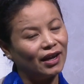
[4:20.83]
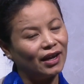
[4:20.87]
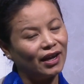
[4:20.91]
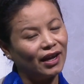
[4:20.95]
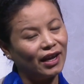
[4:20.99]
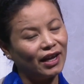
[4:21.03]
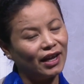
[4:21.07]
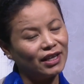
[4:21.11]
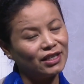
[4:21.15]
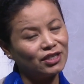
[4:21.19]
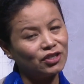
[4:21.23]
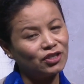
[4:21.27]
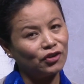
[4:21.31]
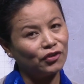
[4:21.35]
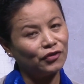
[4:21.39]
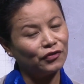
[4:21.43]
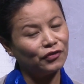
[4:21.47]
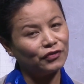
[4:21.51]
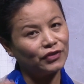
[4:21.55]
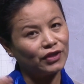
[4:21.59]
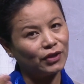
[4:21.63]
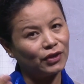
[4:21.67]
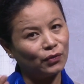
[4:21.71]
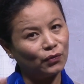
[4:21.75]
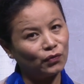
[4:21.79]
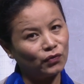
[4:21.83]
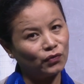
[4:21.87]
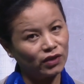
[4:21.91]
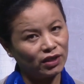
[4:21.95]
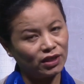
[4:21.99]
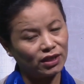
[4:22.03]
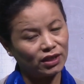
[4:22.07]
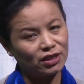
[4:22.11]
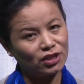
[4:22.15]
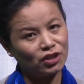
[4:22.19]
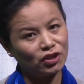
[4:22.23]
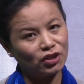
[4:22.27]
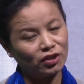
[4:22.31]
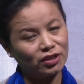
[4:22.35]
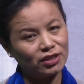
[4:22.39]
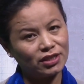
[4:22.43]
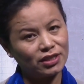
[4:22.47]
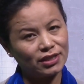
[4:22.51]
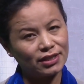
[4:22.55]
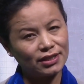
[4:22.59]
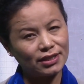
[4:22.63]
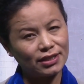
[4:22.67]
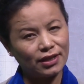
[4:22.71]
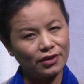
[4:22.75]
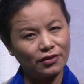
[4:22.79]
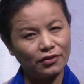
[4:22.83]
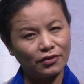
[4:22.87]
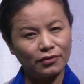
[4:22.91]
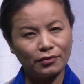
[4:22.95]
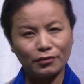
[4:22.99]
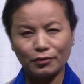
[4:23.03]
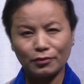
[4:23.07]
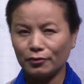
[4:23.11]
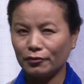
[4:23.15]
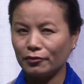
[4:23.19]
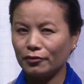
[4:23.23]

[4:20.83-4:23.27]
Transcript: end of the word, not just the,